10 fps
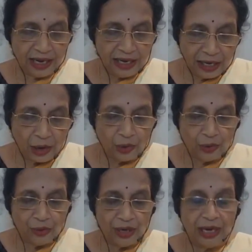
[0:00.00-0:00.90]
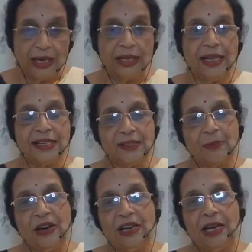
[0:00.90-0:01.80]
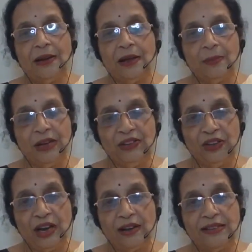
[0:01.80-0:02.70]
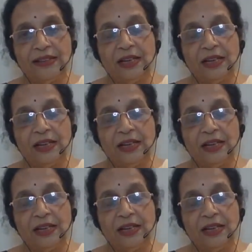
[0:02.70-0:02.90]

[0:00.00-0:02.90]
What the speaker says: Now, this particular mantras,